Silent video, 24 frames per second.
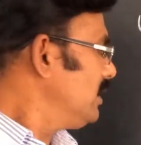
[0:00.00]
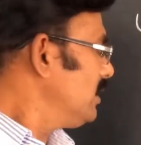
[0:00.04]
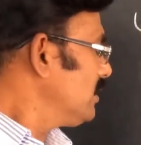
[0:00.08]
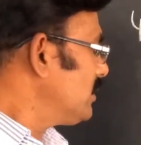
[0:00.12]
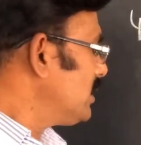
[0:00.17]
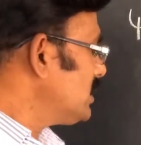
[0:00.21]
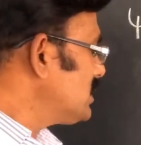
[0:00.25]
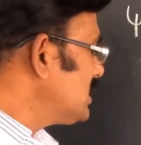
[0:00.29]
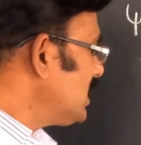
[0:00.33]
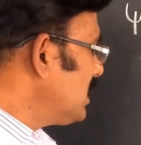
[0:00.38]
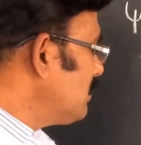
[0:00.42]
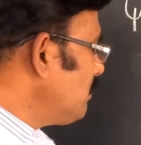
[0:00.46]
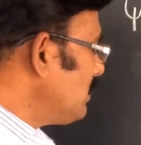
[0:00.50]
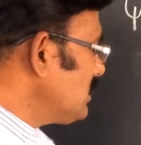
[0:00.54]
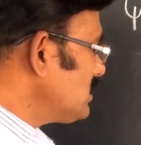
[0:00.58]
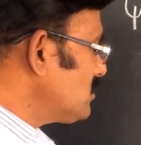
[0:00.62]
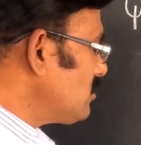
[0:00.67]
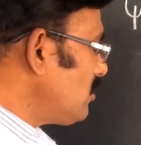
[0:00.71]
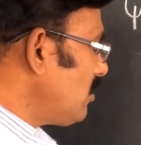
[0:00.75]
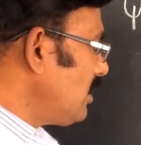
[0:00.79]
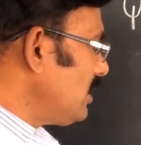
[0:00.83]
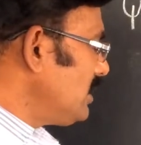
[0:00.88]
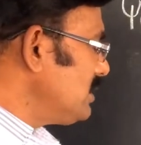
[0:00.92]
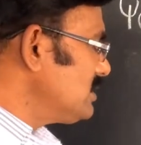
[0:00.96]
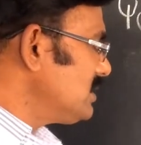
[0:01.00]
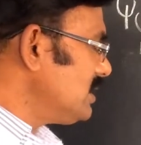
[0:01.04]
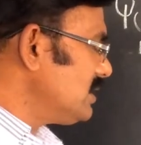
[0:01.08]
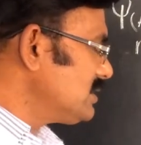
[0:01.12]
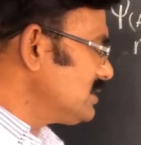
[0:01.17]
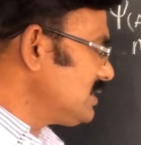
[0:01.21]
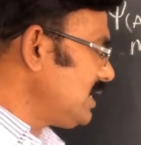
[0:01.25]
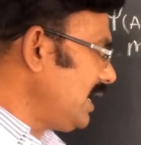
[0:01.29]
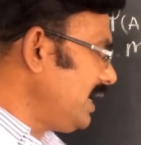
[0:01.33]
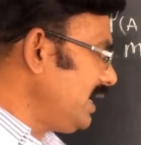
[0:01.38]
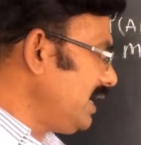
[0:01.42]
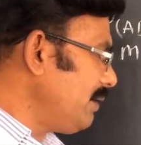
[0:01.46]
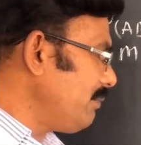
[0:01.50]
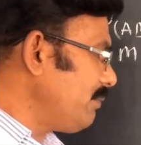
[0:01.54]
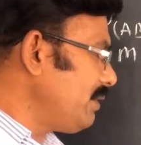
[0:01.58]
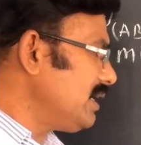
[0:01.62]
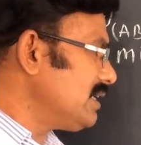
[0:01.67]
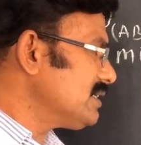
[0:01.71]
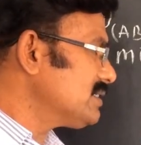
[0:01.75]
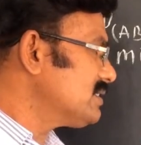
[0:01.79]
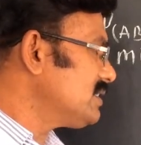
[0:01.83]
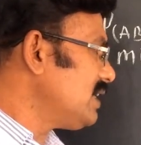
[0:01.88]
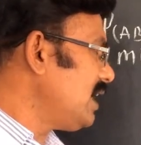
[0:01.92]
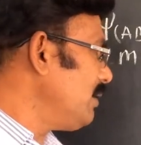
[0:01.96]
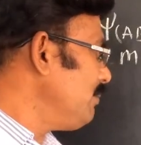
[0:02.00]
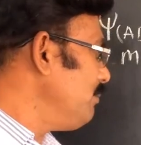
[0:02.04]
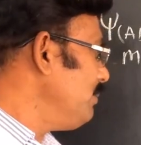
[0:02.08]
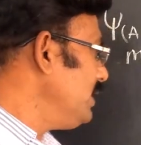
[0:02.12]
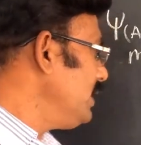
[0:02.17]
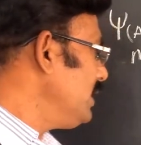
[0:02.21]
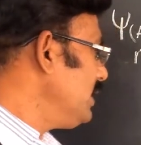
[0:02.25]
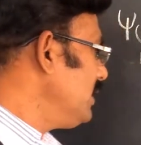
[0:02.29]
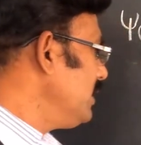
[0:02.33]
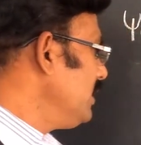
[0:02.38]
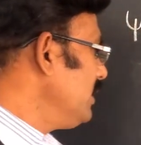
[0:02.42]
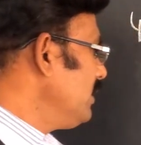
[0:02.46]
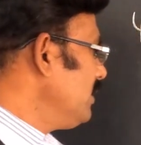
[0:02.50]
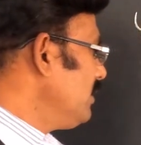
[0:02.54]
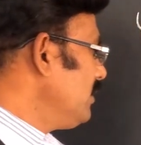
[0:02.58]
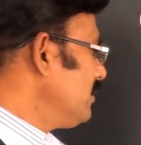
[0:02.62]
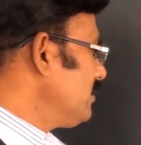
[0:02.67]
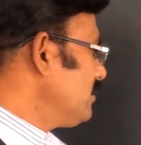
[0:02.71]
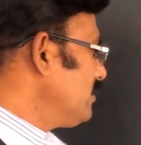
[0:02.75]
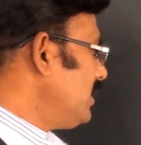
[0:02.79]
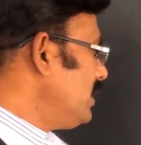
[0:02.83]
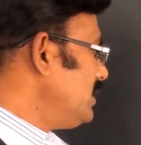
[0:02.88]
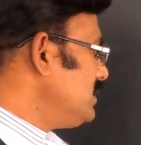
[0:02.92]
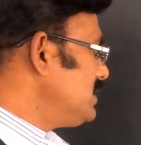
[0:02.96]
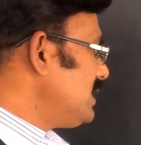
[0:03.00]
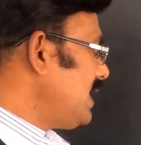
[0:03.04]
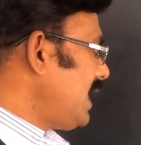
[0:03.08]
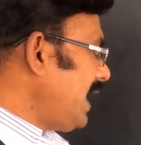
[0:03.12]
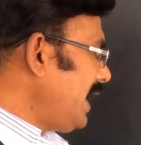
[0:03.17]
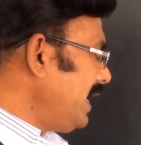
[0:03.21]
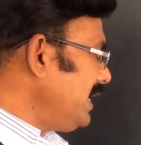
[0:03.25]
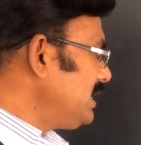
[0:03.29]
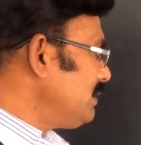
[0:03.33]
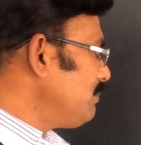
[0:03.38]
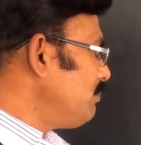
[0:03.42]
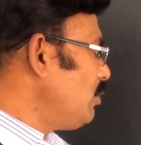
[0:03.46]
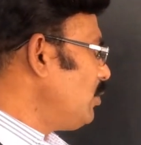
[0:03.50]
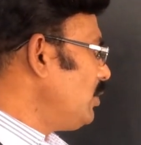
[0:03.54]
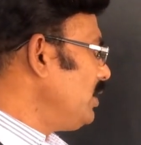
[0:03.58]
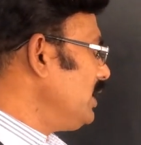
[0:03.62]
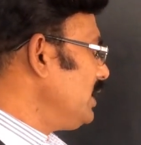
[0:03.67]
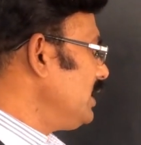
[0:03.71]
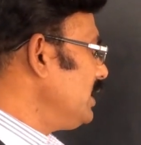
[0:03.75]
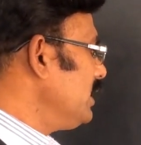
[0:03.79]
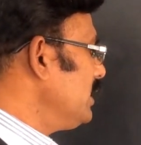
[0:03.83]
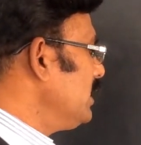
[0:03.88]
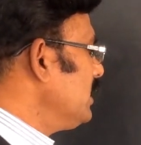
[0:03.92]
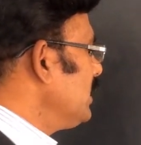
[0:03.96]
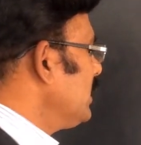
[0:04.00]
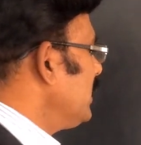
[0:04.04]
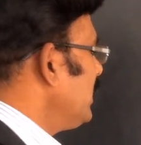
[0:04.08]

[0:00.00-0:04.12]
The sigma star is the psi A minus psi B, that is anti-bonding.